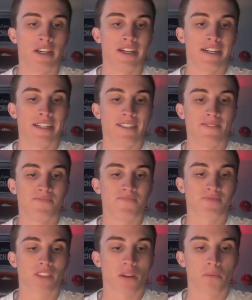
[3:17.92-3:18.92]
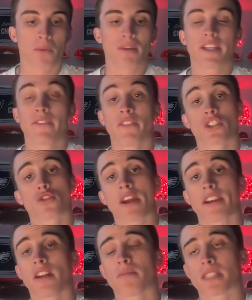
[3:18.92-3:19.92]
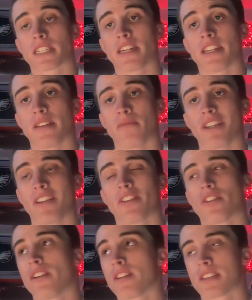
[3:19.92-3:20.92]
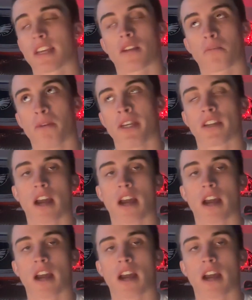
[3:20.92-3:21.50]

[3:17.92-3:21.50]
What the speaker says: But we even traded up to get him. We had the 32nd pick.